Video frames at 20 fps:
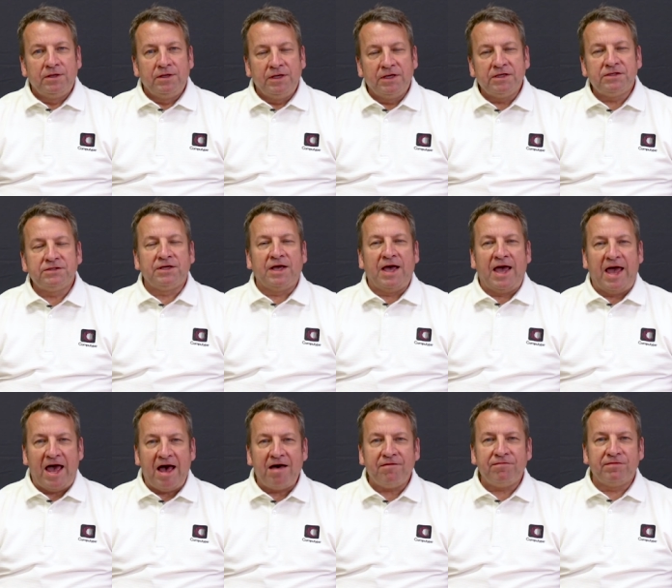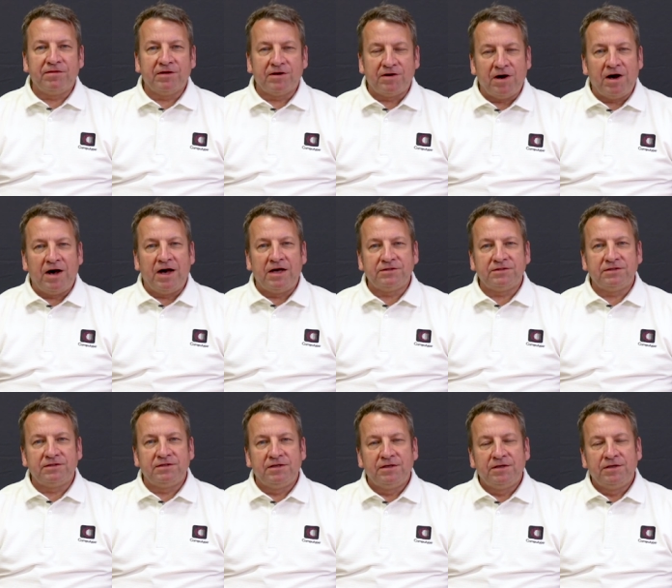It's half the
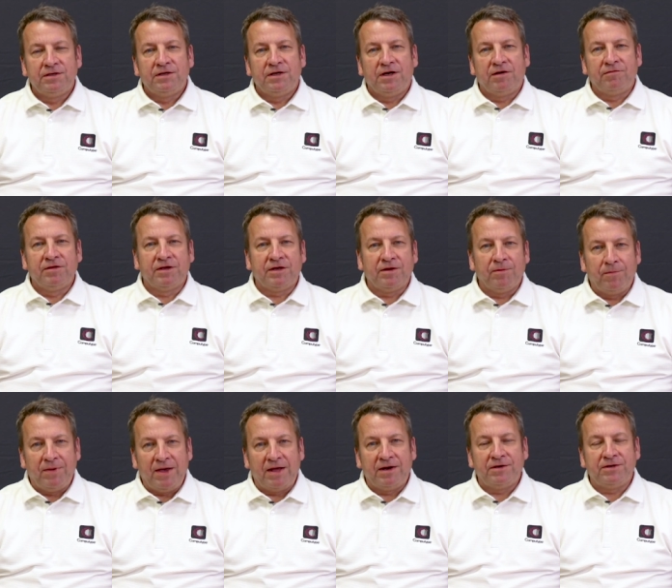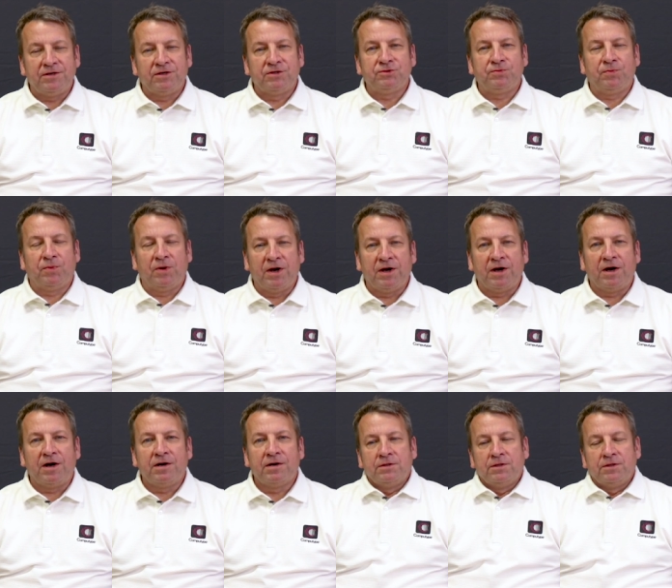cost of the competitor's
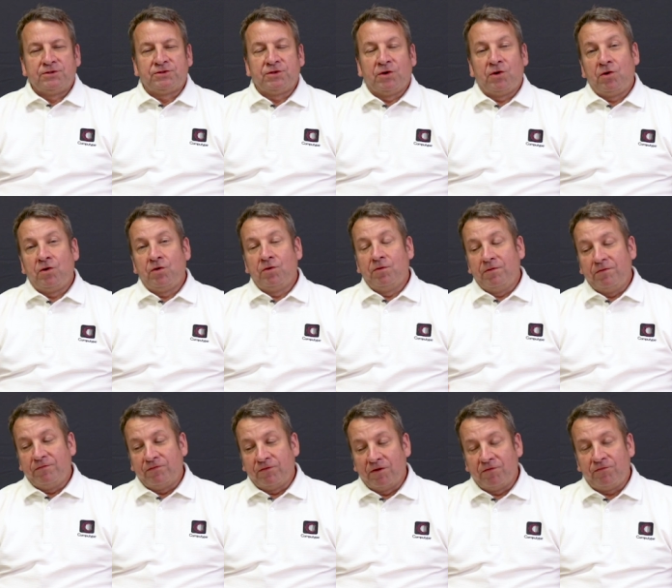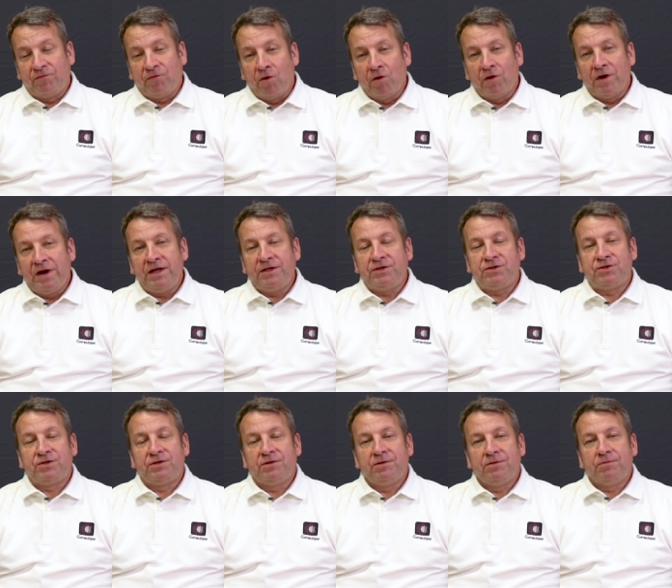printer. So for a four
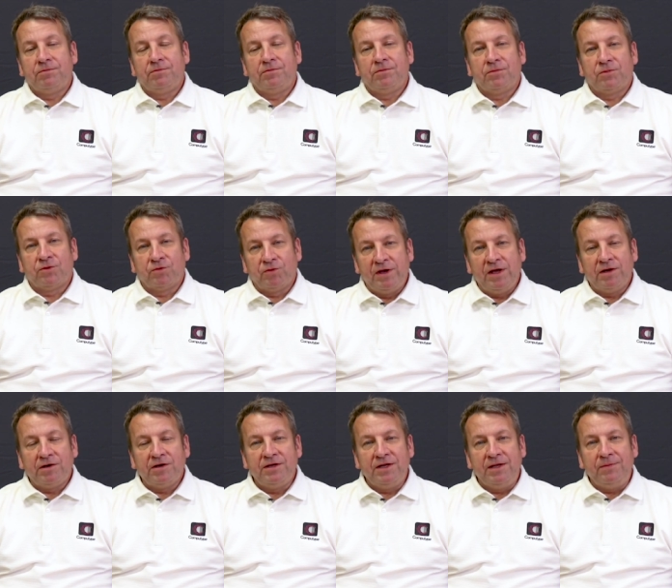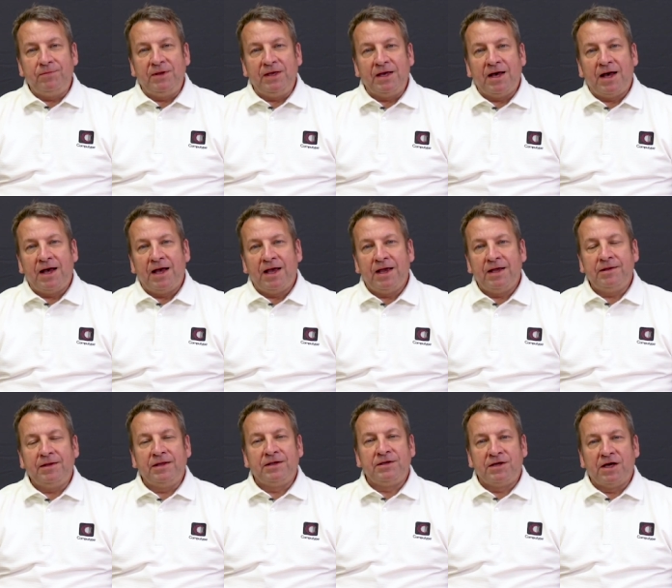inch, 300
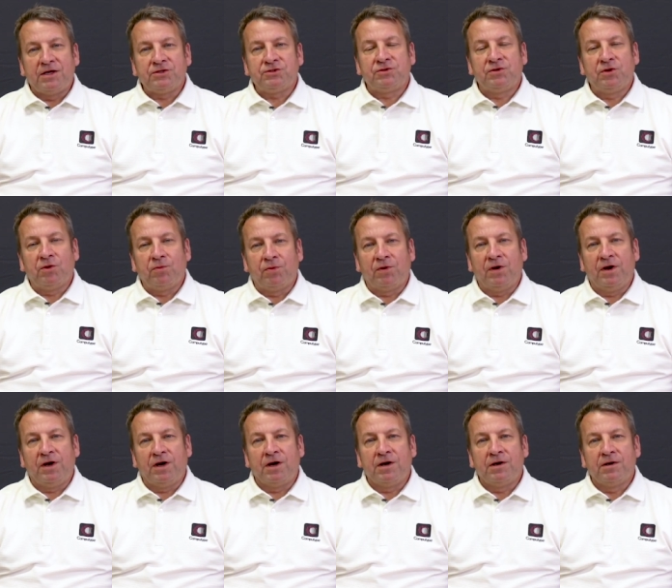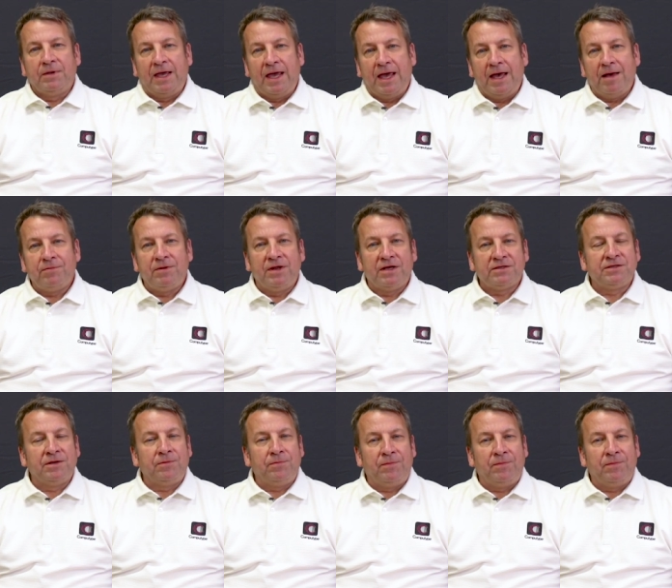DPI industrial printer, CAB does it